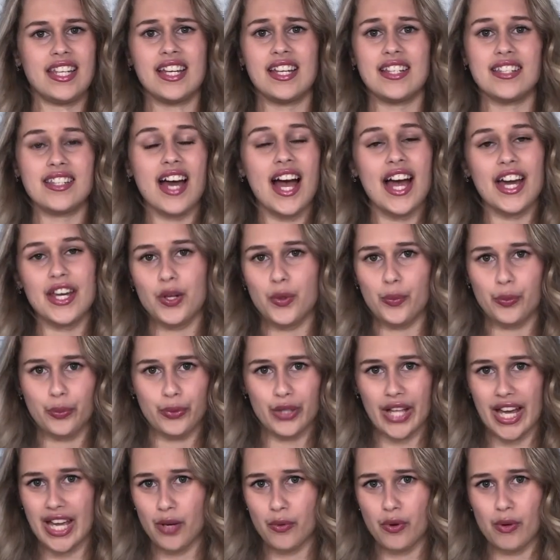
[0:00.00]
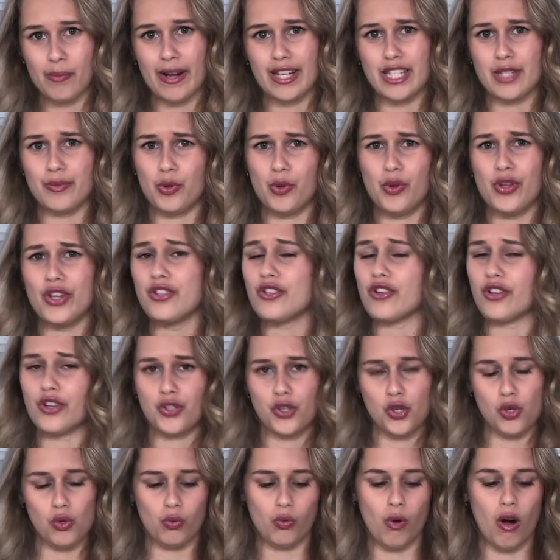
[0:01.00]
because I don't like when my smoothies are
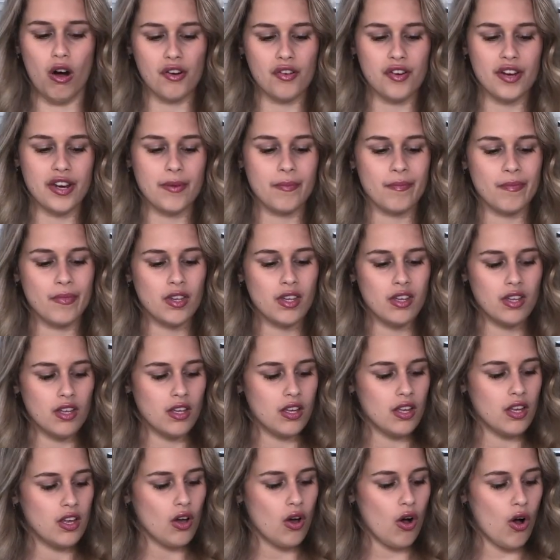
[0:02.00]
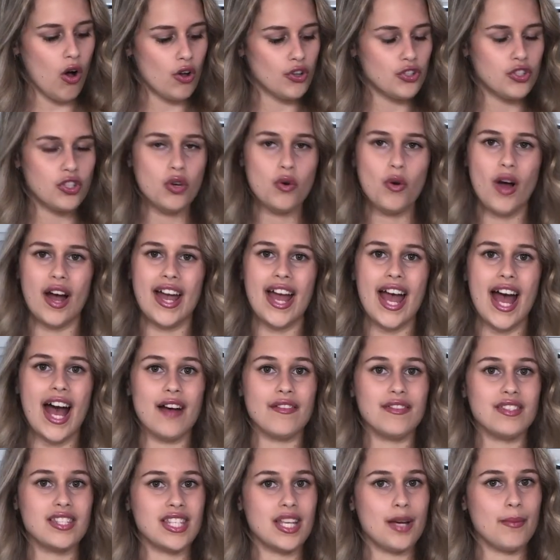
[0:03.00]
too watery. Also, I
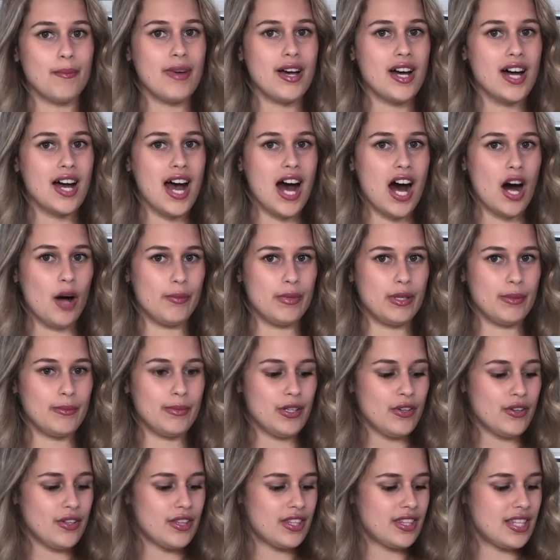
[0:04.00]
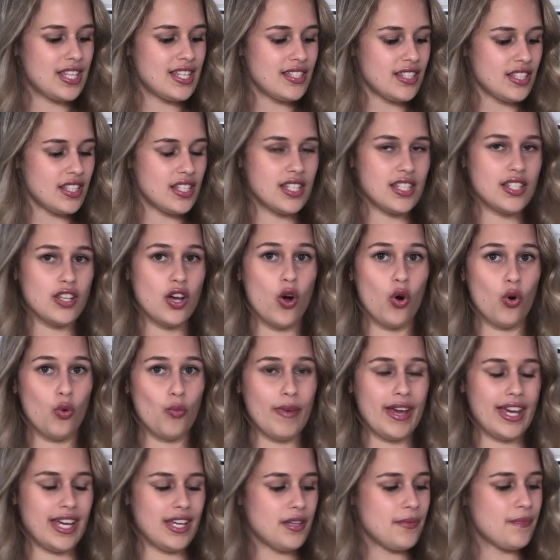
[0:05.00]
have some almond milk. This is
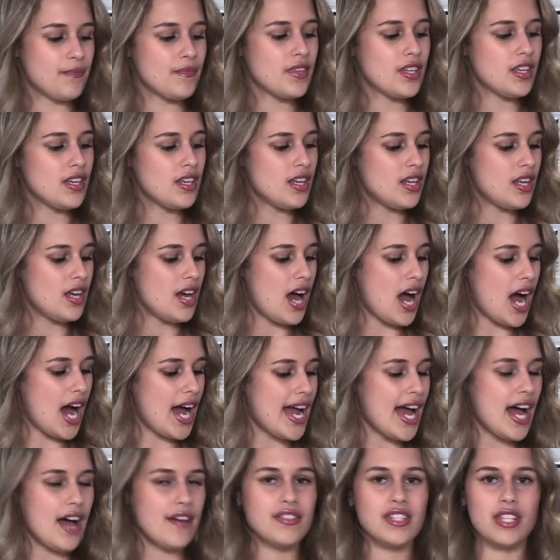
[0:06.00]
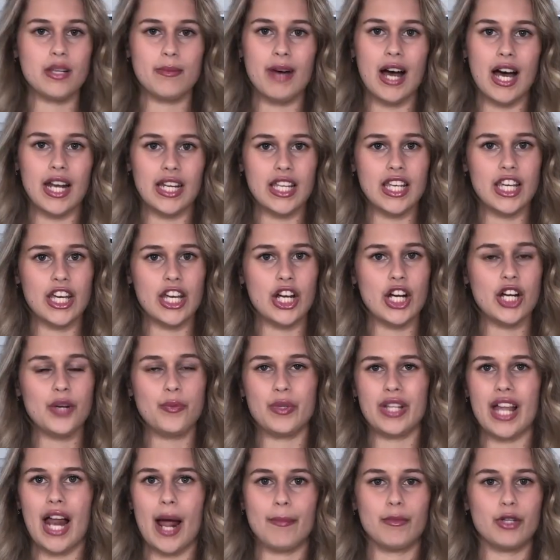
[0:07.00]
homemade. I have some honey here
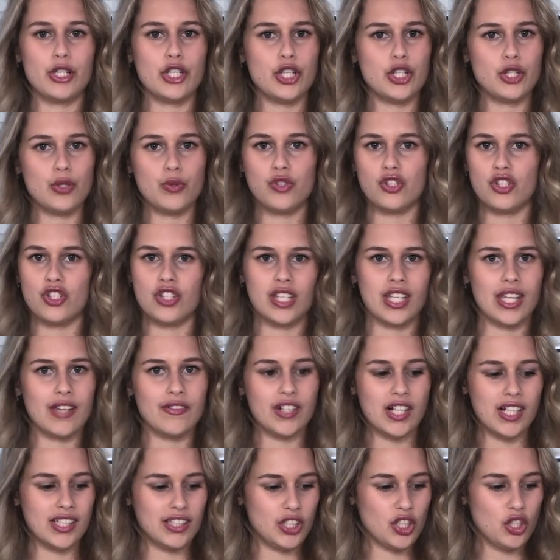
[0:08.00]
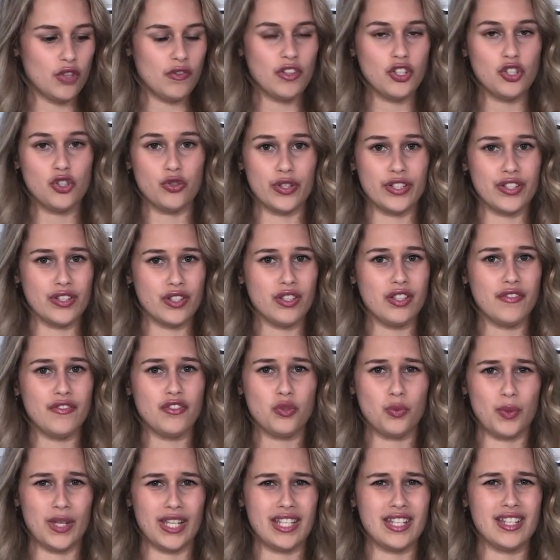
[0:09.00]
that I'm gonna use just to give a little bit of a drizzle of
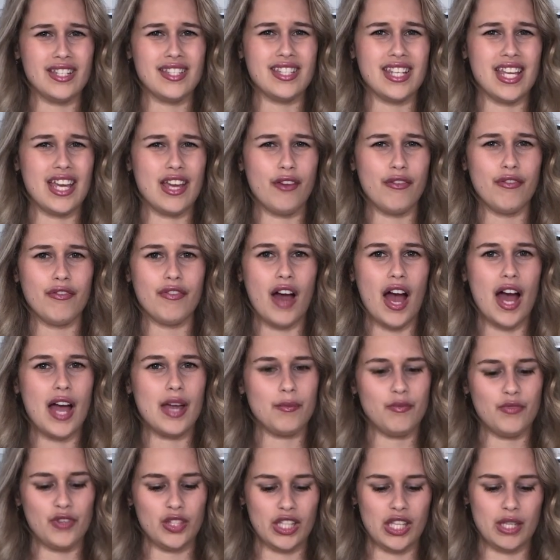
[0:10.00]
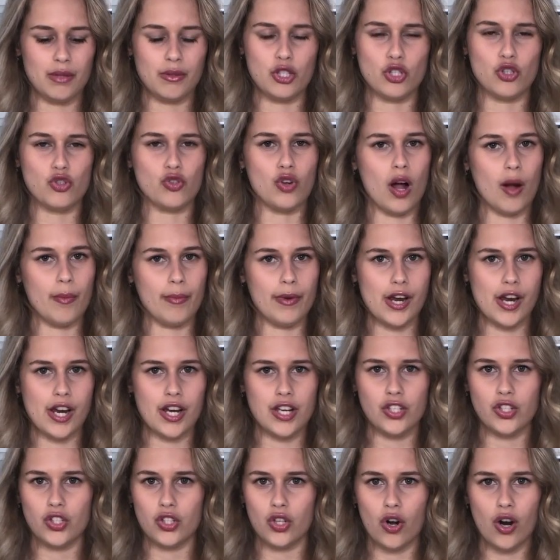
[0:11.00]
sweetness if I'm feeling the
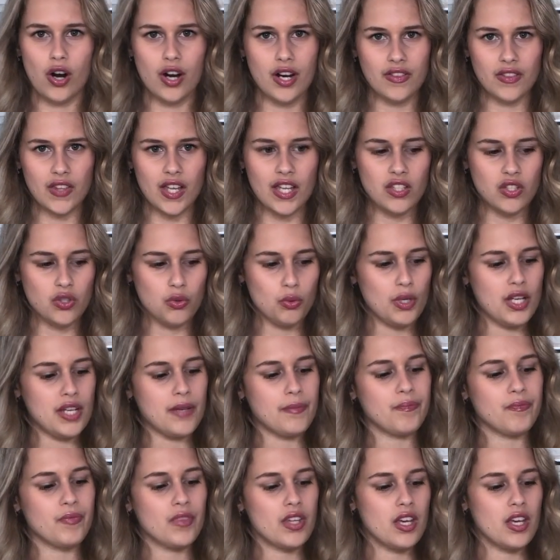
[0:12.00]
strawberries aren't that sweet.